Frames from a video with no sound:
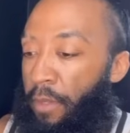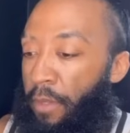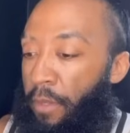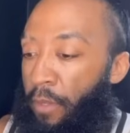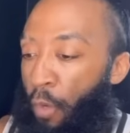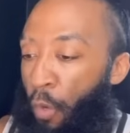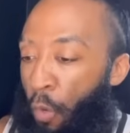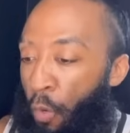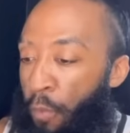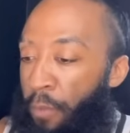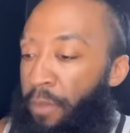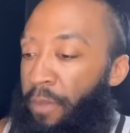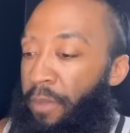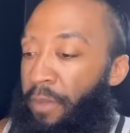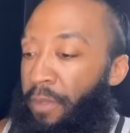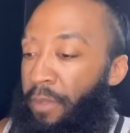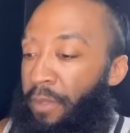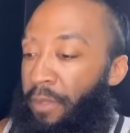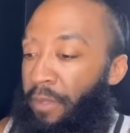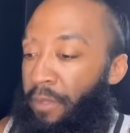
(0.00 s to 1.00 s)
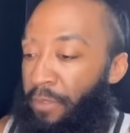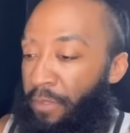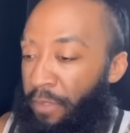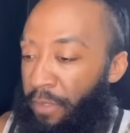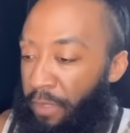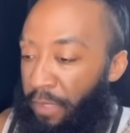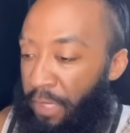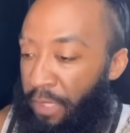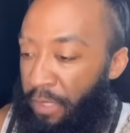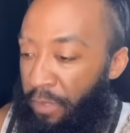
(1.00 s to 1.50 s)
Open the
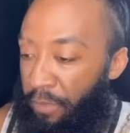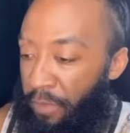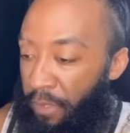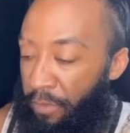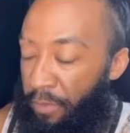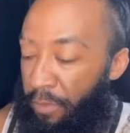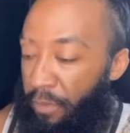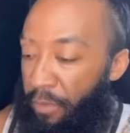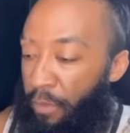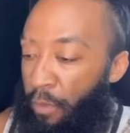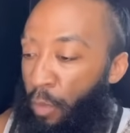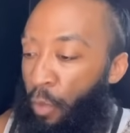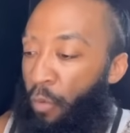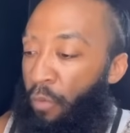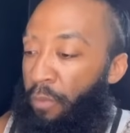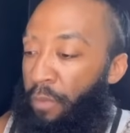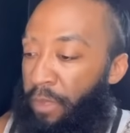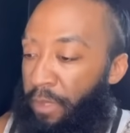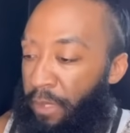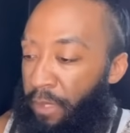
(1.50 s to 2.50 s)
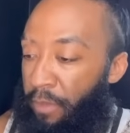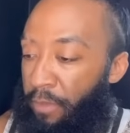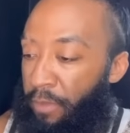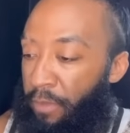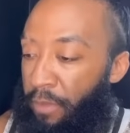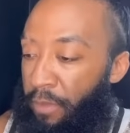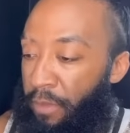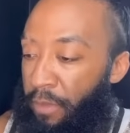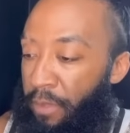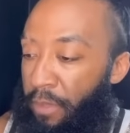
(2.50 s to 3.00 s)
floodgates of heaven over my
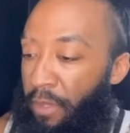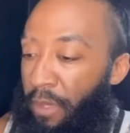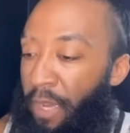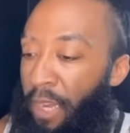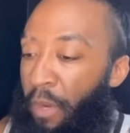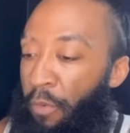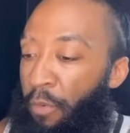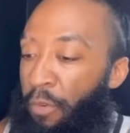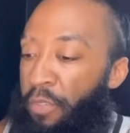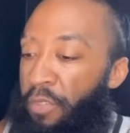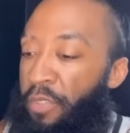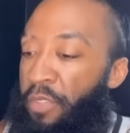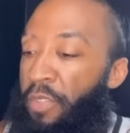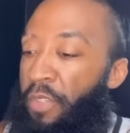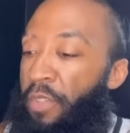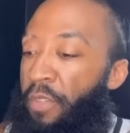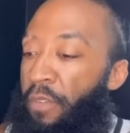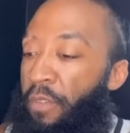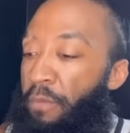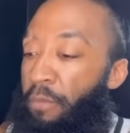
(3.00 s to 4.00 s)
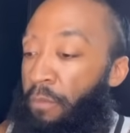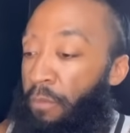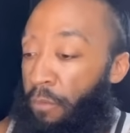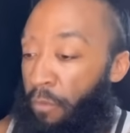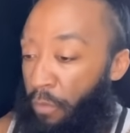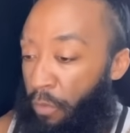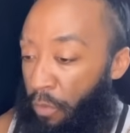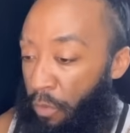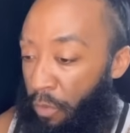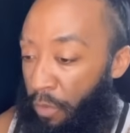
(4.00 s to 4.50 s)
life. I receive
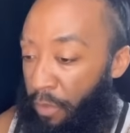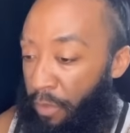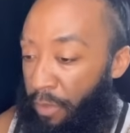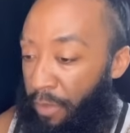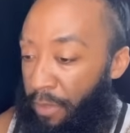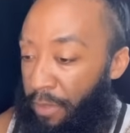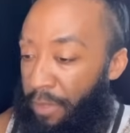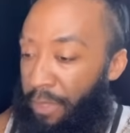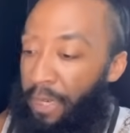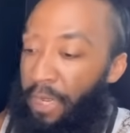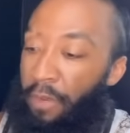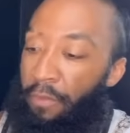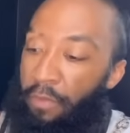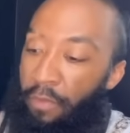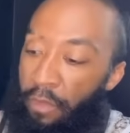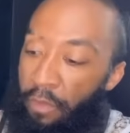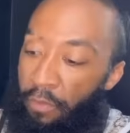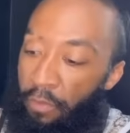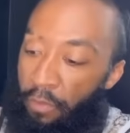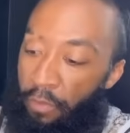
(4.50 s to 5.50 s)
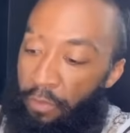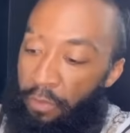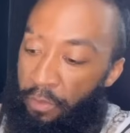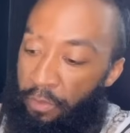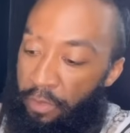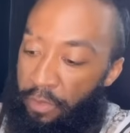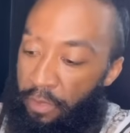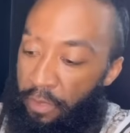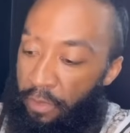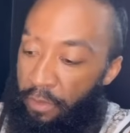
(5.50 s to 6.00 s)
more than I have enough room to
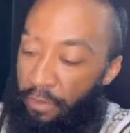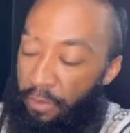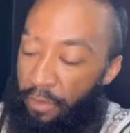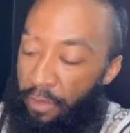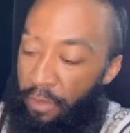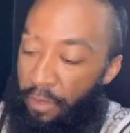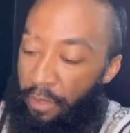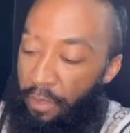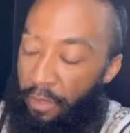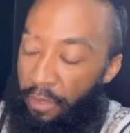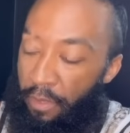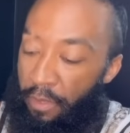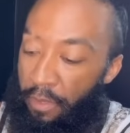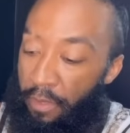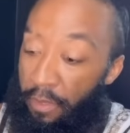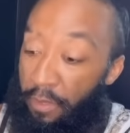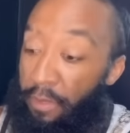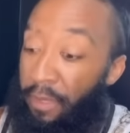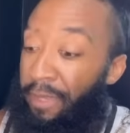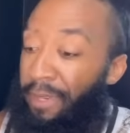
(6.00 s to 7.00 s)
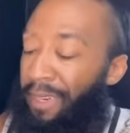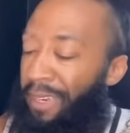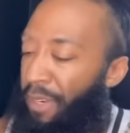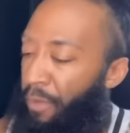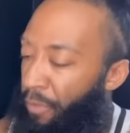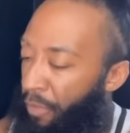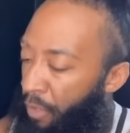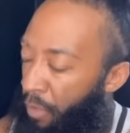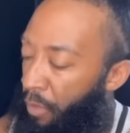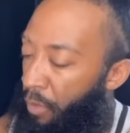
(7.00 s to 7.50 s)
receive. Let
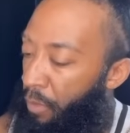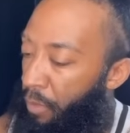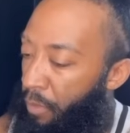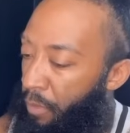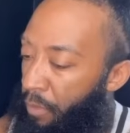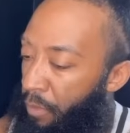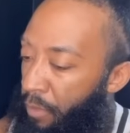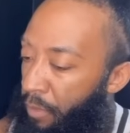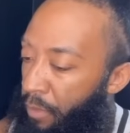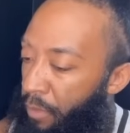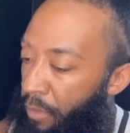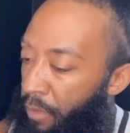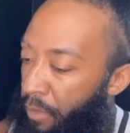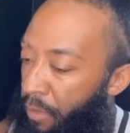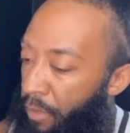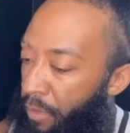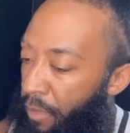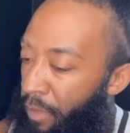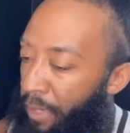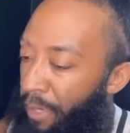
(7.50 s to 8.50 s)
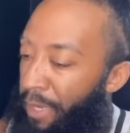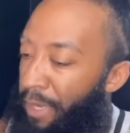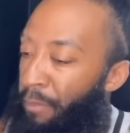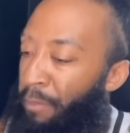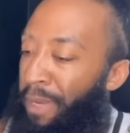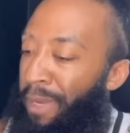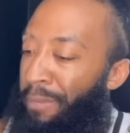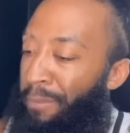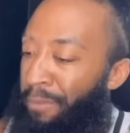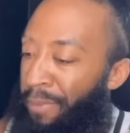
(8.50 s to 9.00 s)
every hole in
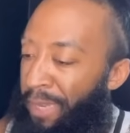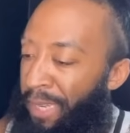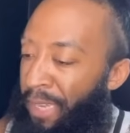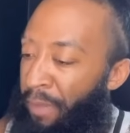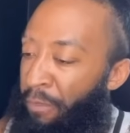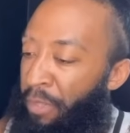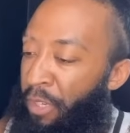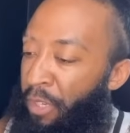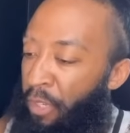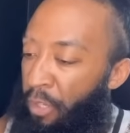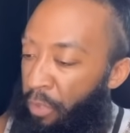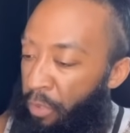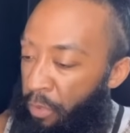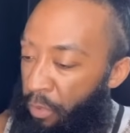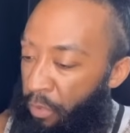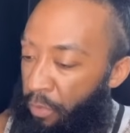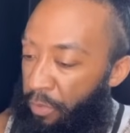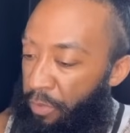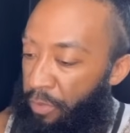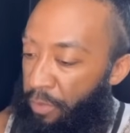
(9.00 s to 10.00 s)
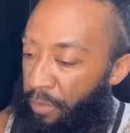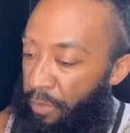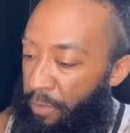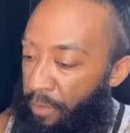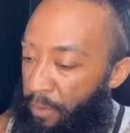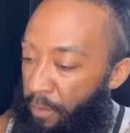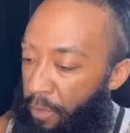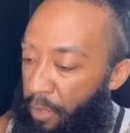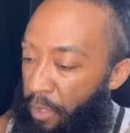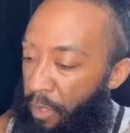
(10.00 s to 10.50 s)
my bag be closed.
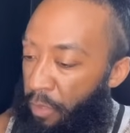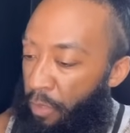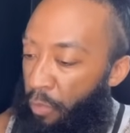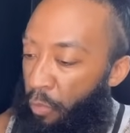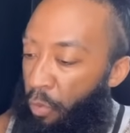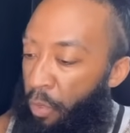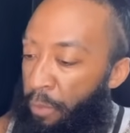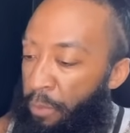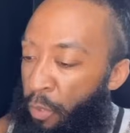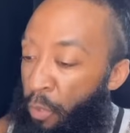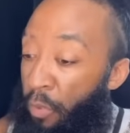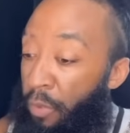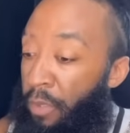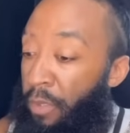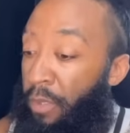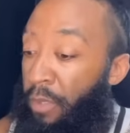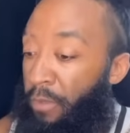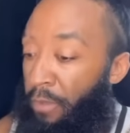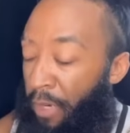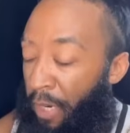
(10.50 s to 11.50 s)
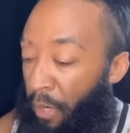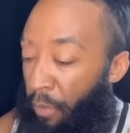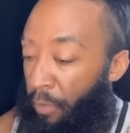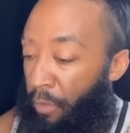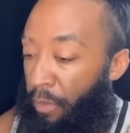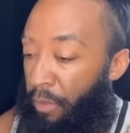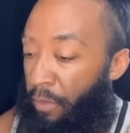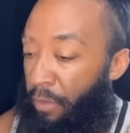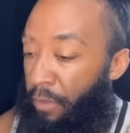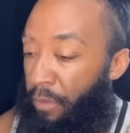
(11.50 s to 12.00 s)
Rebuke the
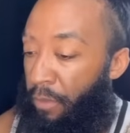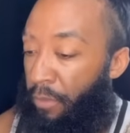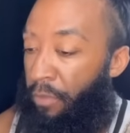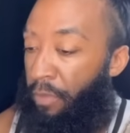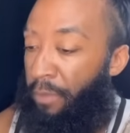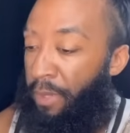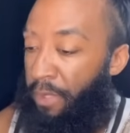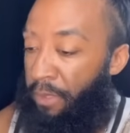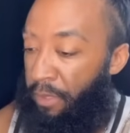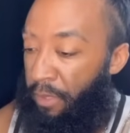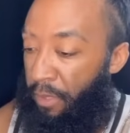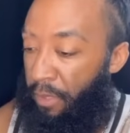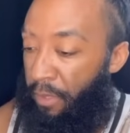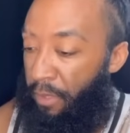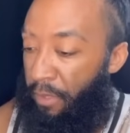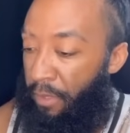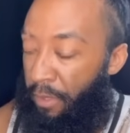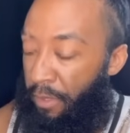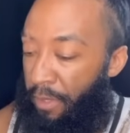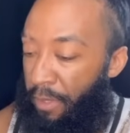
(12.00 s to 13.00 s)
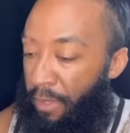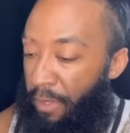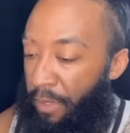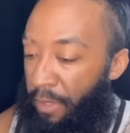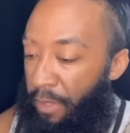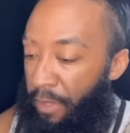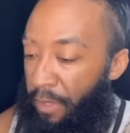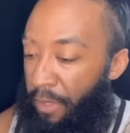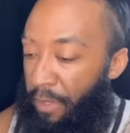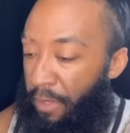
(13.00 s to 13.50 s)
devourer for my sake.
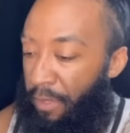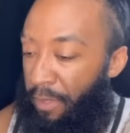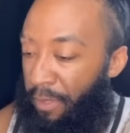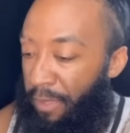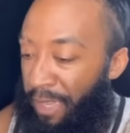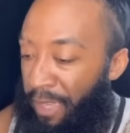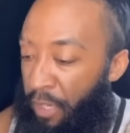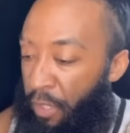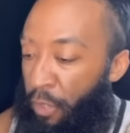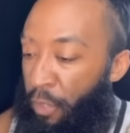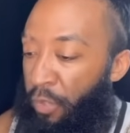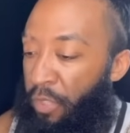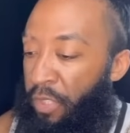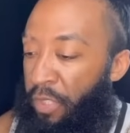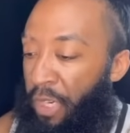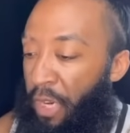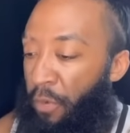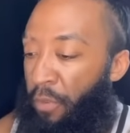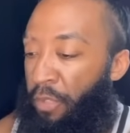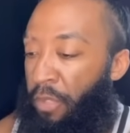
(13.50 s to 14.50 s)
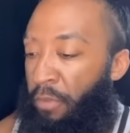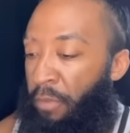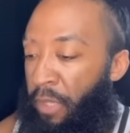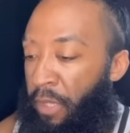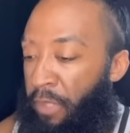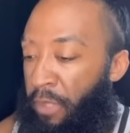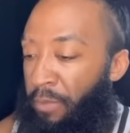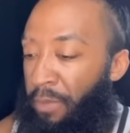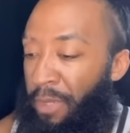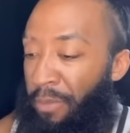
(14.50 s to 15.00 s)
Let your showers of
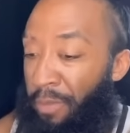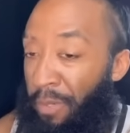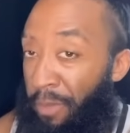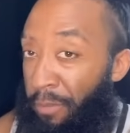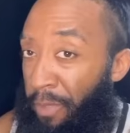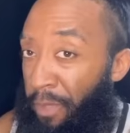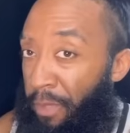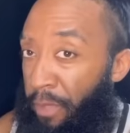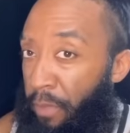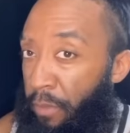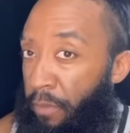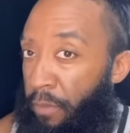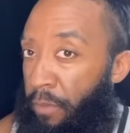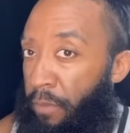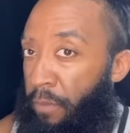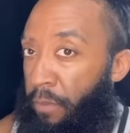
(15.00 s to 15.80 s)
blessing be upon my life.